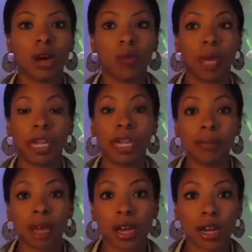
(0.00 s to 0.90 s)
when he
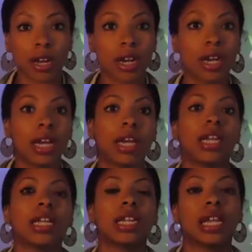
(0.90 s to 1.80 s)
met her,
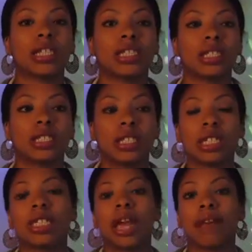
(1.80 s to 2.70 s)
she
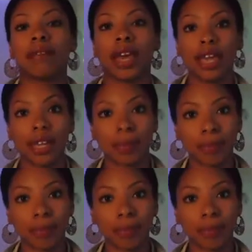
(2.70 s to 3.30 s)
didn't have any